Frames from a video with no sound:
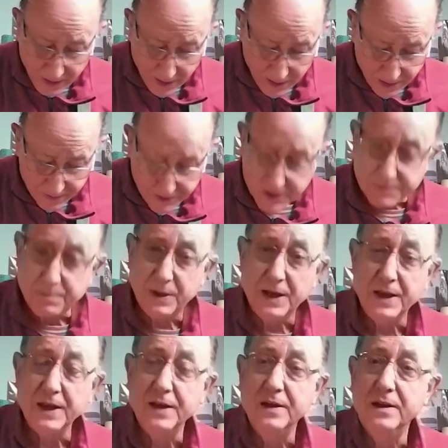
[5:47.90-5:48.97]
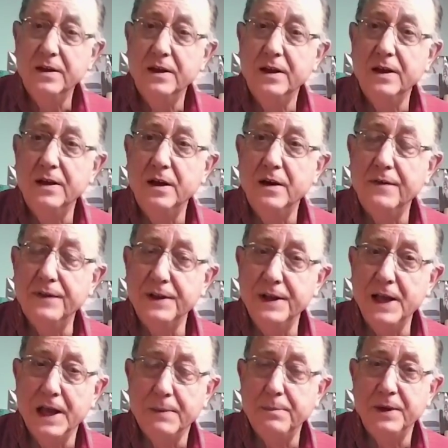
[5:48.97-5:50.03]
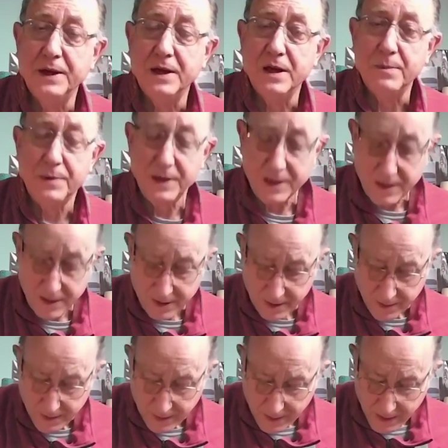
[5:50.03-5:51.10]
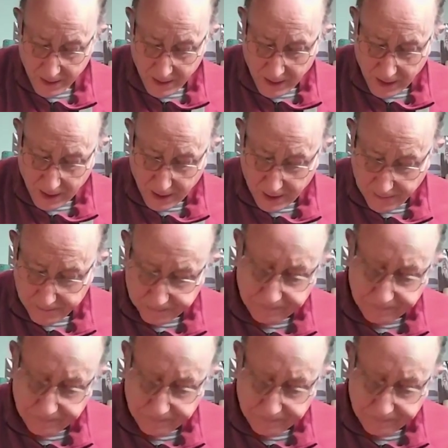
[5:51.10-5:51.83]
just playing off the neck pickup here, and